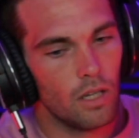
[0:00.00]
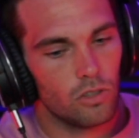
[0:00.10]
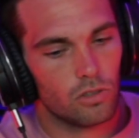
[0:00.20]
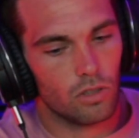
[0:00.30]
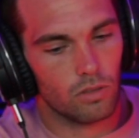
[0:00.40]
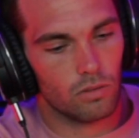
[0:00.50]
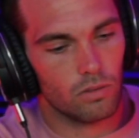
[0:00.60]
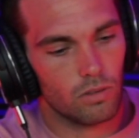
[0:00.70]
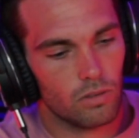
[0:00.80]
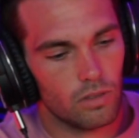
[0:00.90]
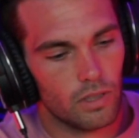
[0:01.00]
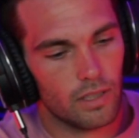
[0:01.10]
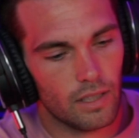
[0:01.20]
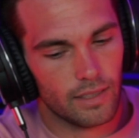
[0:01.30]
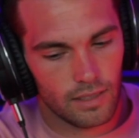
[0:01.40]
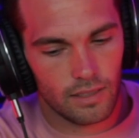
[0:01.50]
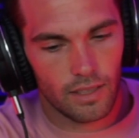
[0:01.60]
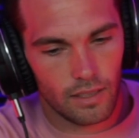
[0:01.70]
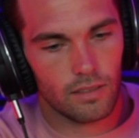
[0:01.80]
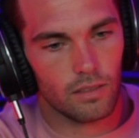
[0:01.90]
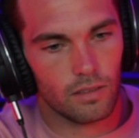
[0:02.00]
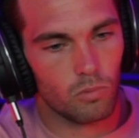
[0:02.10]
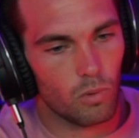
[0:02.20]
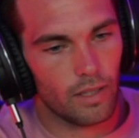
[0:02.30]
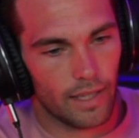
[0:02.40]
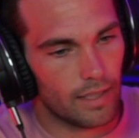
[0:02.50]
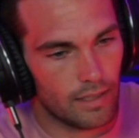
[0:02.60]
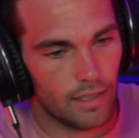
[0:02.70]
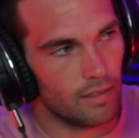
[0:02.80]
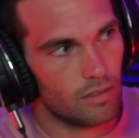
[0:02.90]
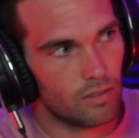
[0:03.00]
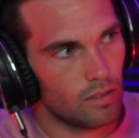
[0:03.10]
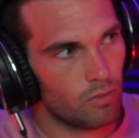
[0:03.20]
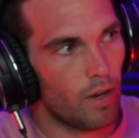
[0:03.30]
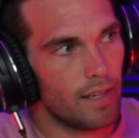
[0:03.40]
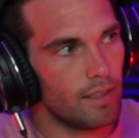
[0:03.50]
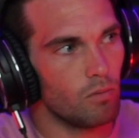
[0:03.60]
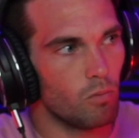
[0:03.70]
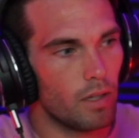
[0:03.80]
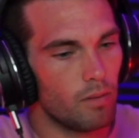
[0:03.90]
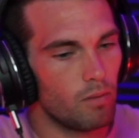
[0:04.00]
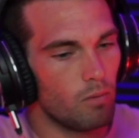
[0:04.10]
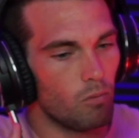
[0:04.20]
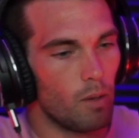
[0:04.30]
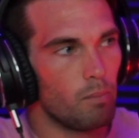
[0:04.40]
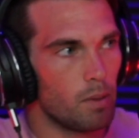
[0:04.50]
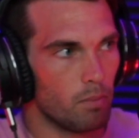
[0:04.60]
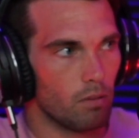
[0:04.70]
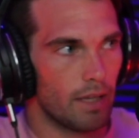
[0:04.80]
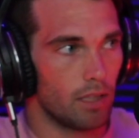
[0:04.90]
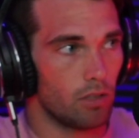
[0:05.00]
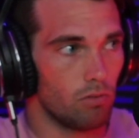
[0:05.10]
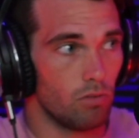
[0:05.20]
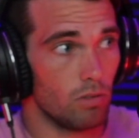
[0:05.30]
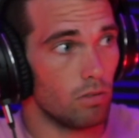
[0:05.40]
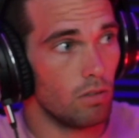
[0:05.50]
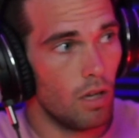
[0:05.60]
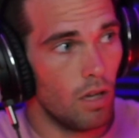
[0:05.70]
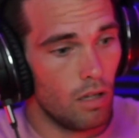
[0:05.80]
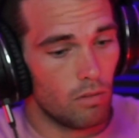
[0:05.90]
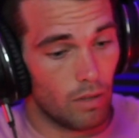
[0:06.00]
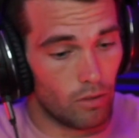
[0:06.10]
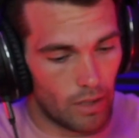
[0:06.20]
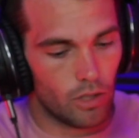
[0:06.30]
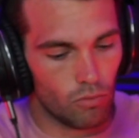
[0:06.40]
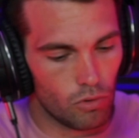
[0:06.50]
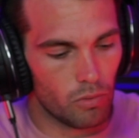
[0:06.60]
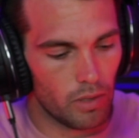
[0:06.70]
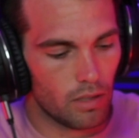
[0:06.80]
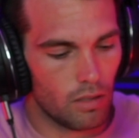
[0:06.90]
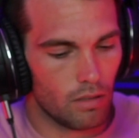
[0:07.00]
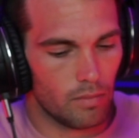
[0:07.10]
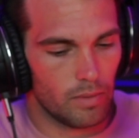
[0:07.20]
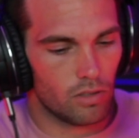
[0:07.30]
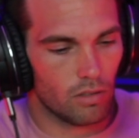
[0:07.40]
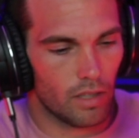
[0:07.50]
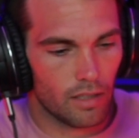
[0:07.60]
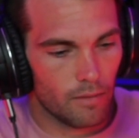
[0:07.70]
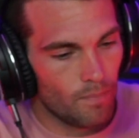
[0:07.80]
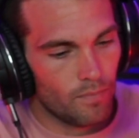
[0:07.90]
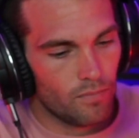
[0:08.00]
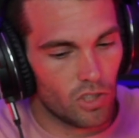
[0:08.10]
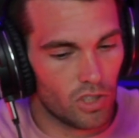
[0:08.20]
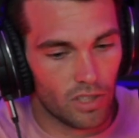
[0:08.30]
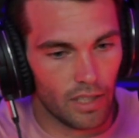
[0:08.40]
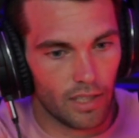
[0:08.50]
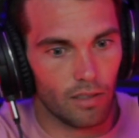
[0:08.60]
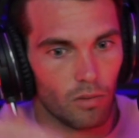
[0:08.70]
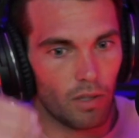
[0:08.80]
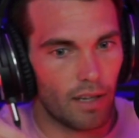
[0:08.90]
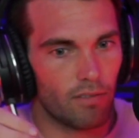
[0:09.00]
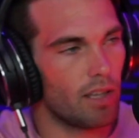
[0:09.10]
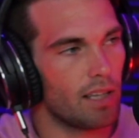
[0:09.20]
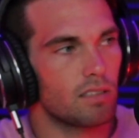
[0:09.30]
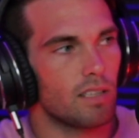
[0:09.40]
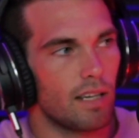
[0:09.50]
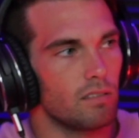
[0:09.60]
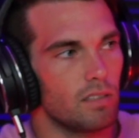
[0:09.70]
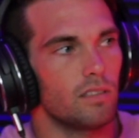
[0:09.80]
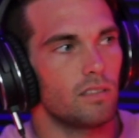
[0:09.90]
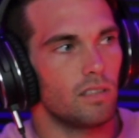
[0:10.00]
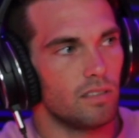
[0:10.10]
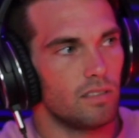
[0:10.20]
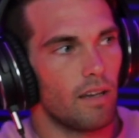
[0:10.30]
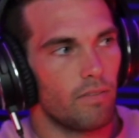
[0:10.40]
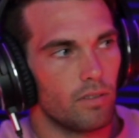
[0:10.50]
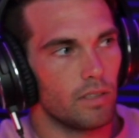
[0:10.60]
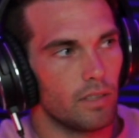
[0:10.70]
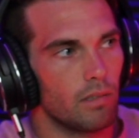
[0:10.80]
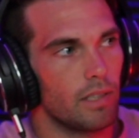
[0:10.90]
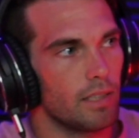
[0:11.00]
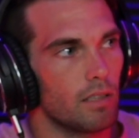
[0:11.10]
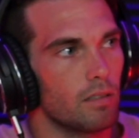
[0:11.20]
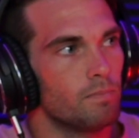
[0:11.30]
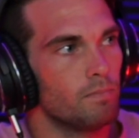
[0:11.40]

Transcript: So like sticking to what, like I said, it's finding what people like you do, like you doing. You know what I mean? So like just sticking to whatever that style is definitely the way to go.